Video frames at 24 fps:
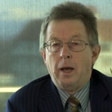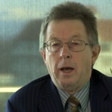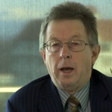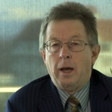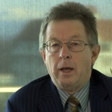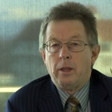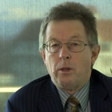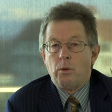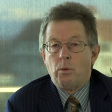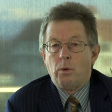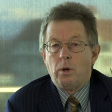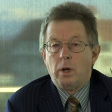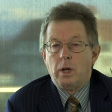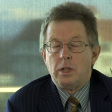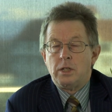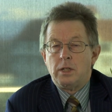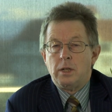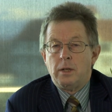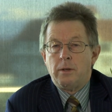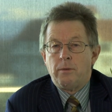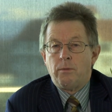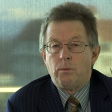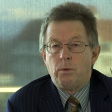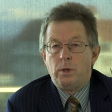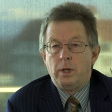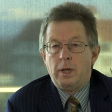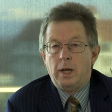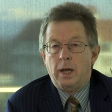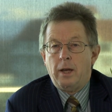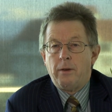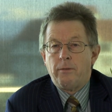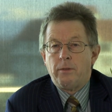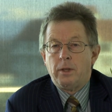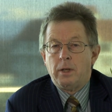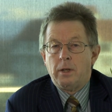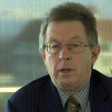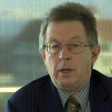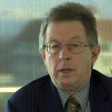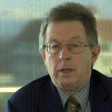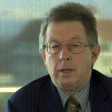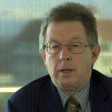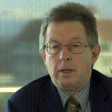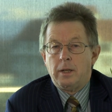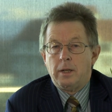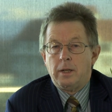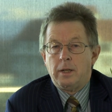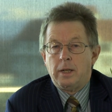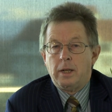Otherwise, if we have the
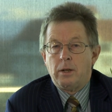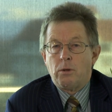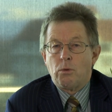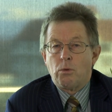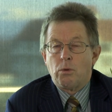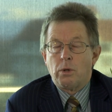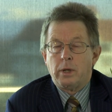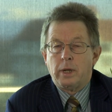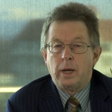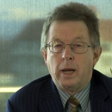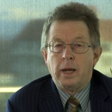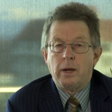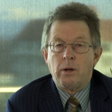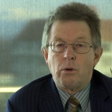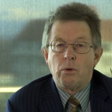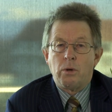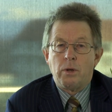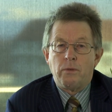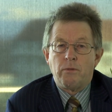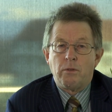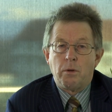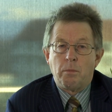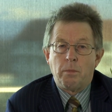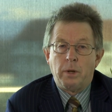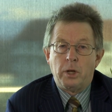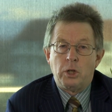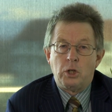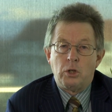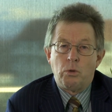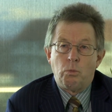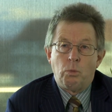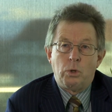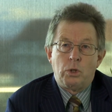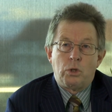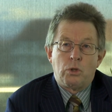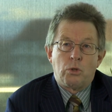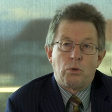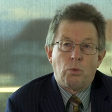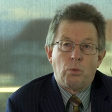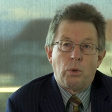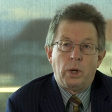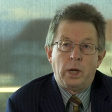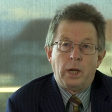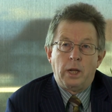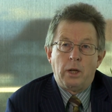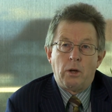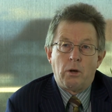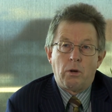technical category information, which is
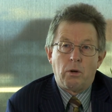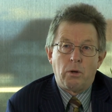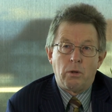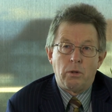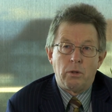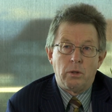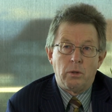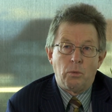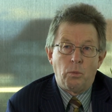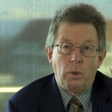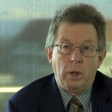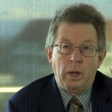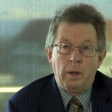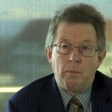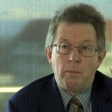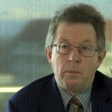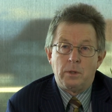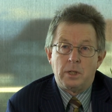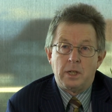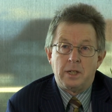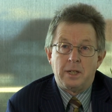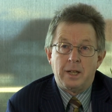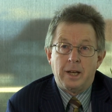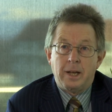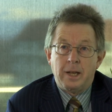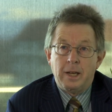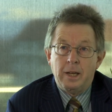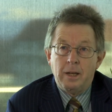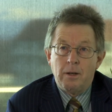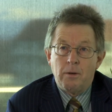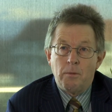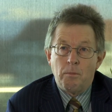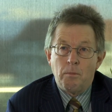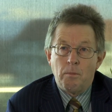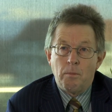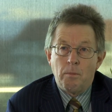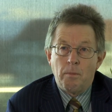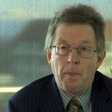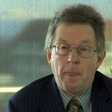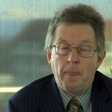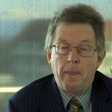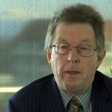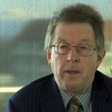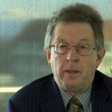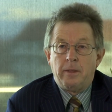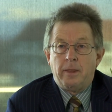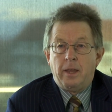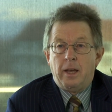already on the web today,
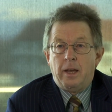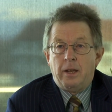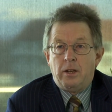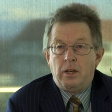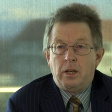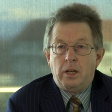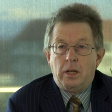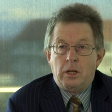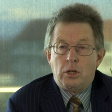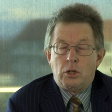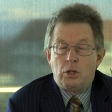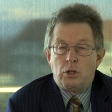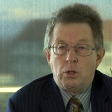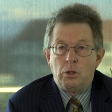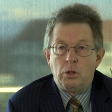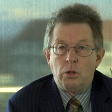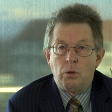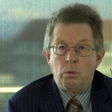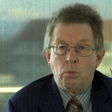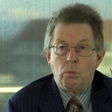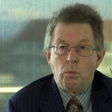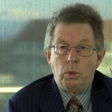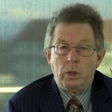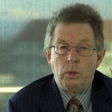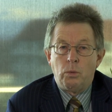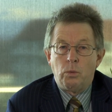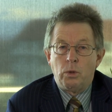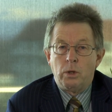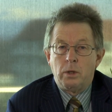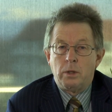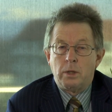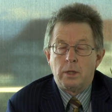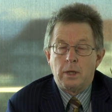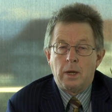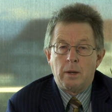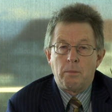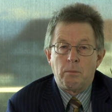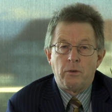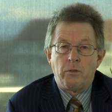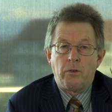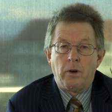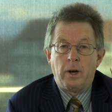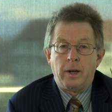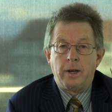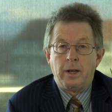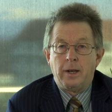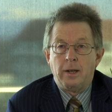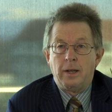and then yes, you, we would um,
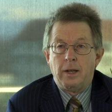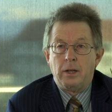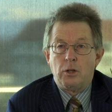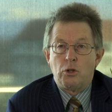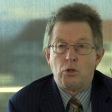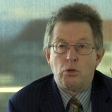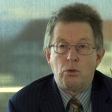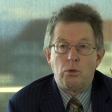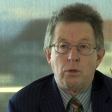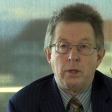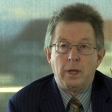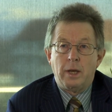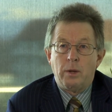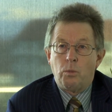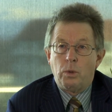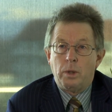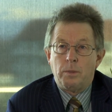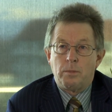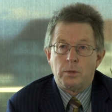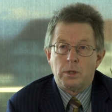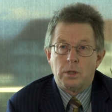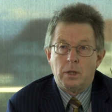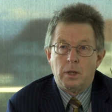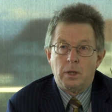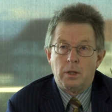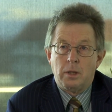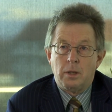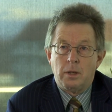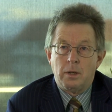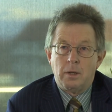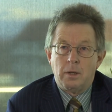provide a link to that website.